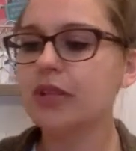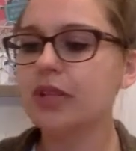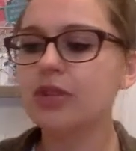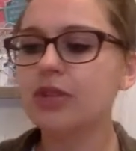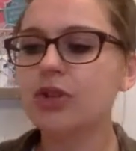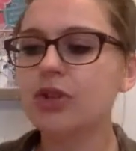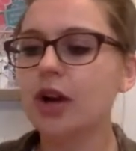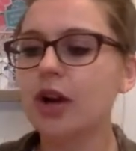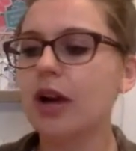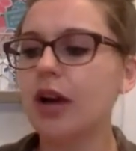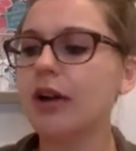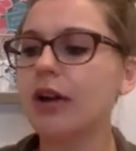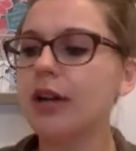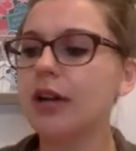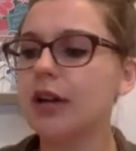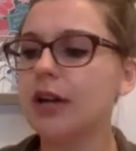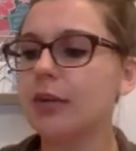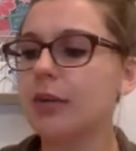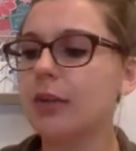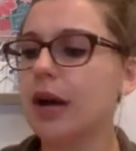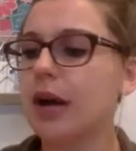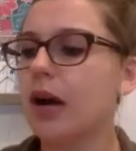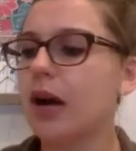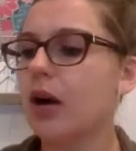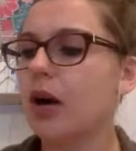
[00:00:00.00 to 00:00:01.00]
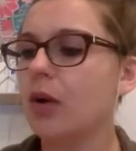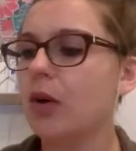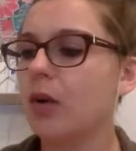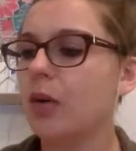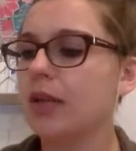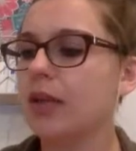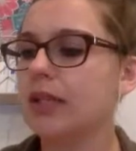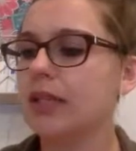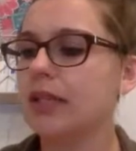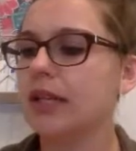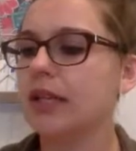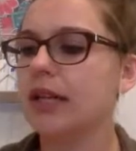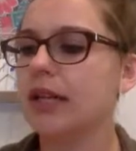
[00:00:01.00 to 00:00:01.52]
Talking about
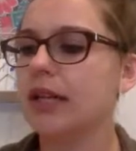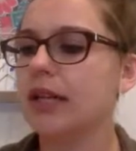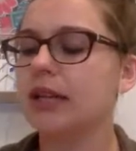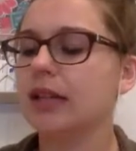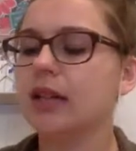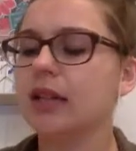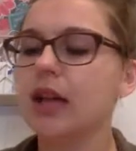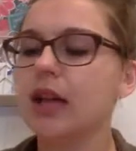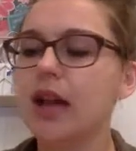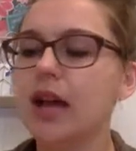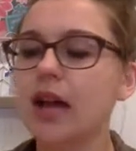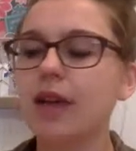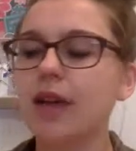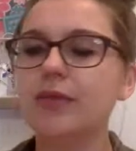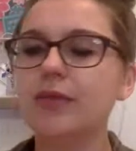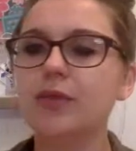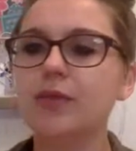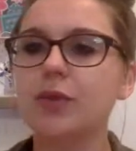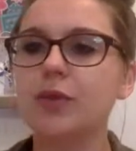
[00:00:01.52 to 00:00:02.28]
Wednesday Night Lives.